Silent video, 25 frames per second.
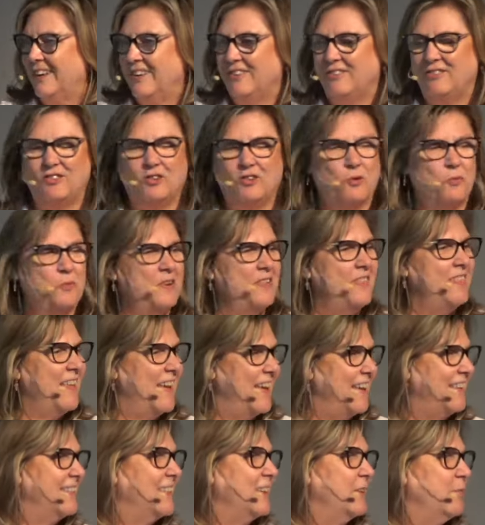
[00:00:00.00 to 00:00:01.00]
And so we
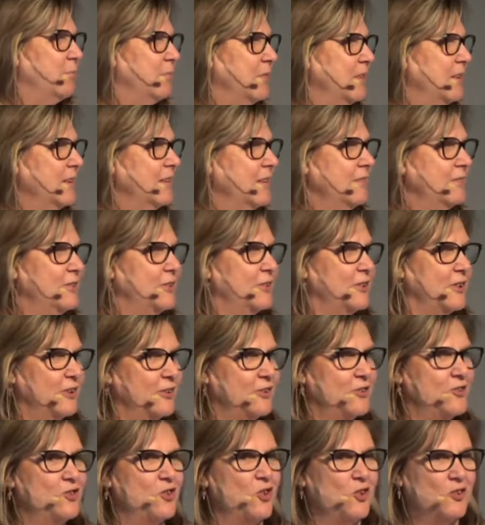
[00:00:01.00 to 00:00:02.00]
thank them for their
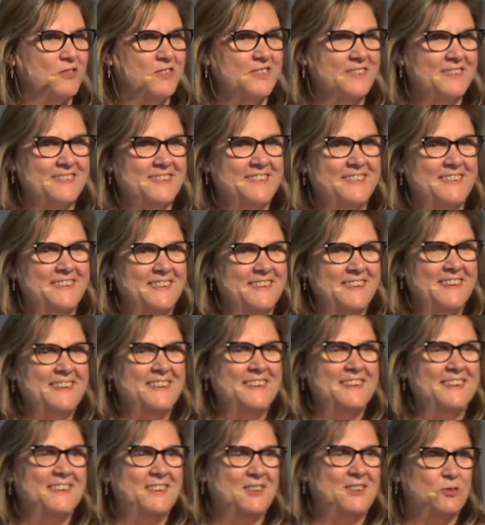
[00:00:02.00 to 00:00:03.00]
service
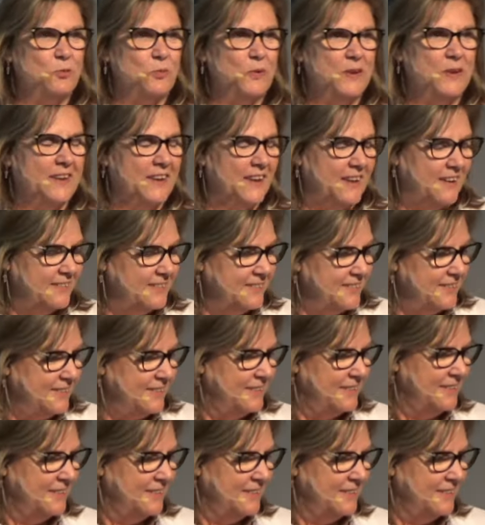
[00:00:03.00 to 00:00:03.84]
this weekend.